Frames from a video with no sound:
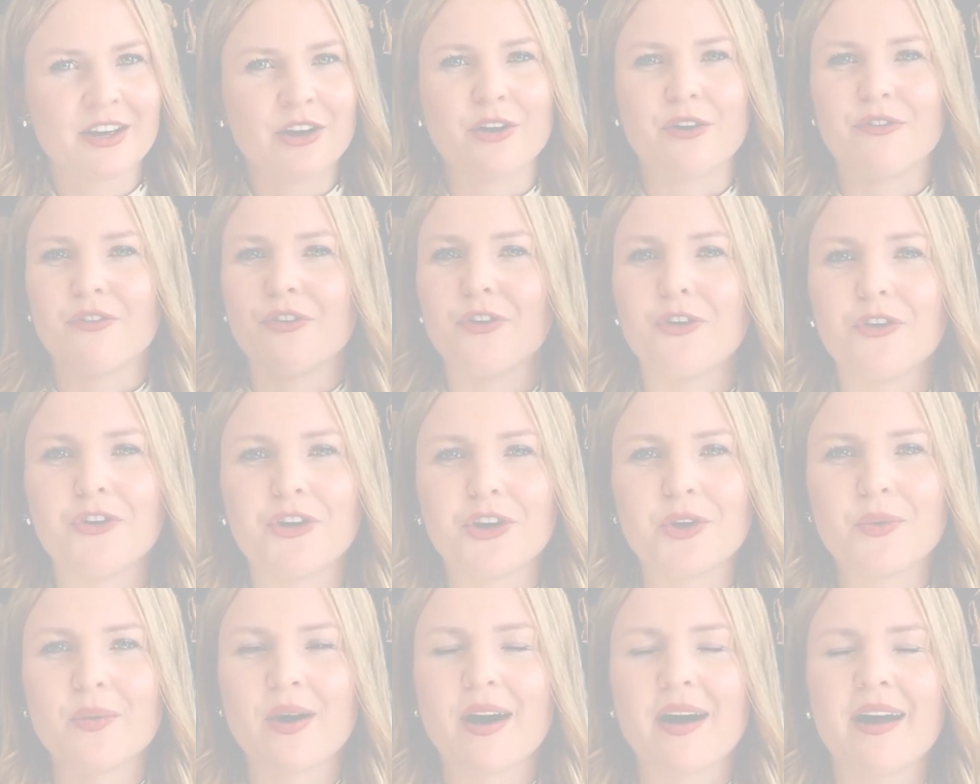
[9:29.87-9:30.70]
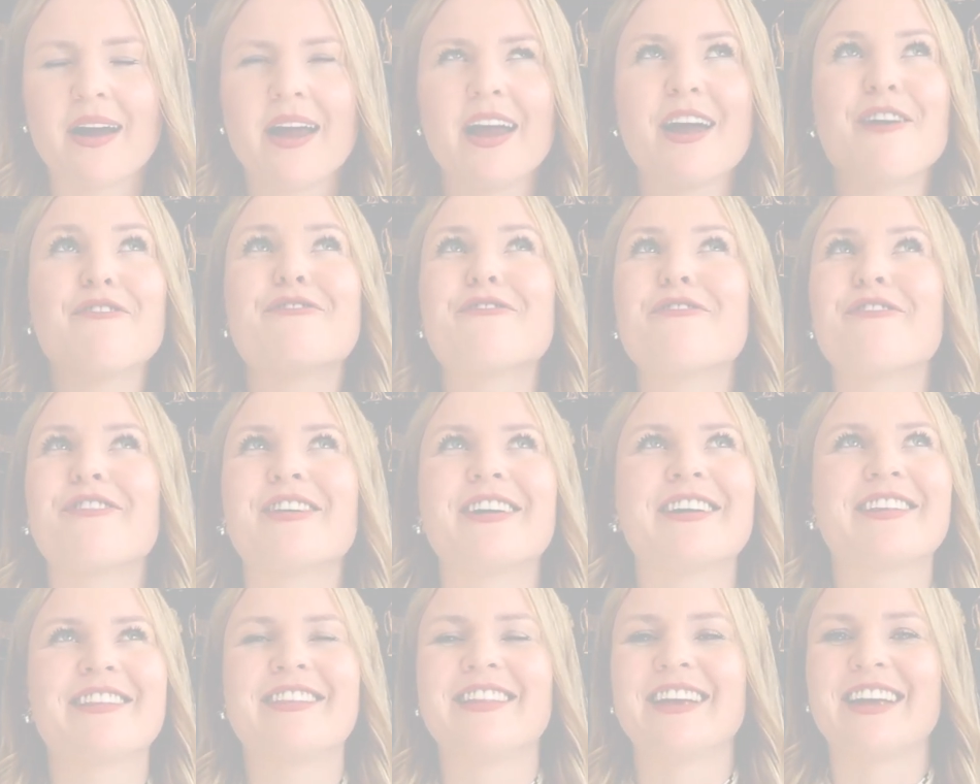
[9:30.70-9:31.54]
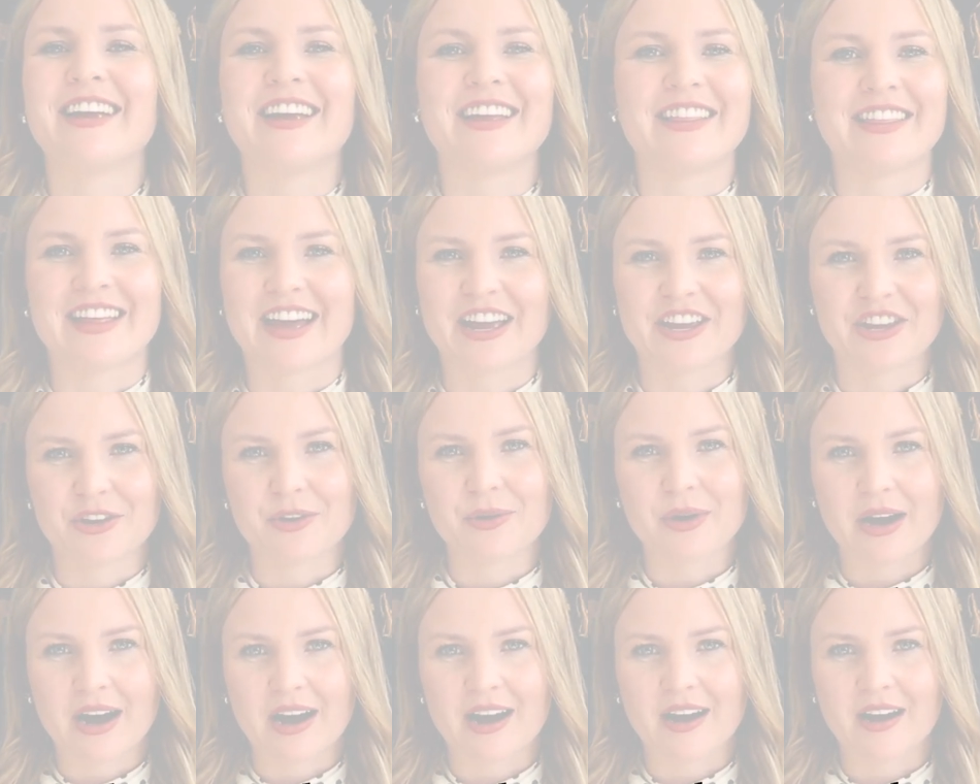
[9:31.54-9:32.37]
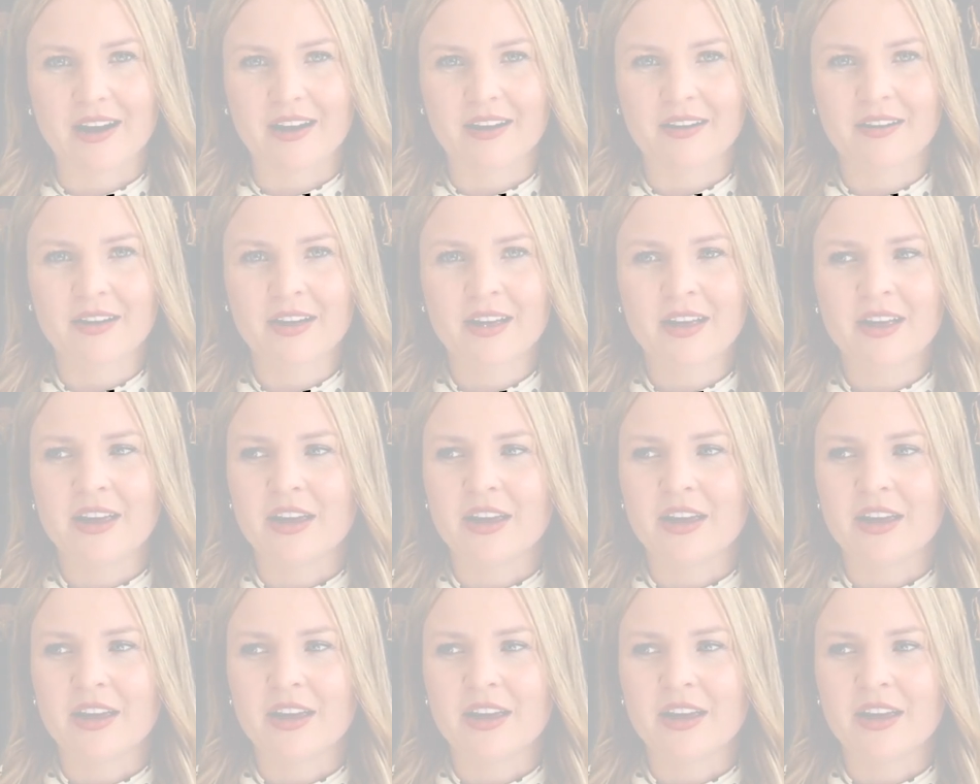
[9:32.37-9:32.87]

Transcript: of who you are, everything that you are,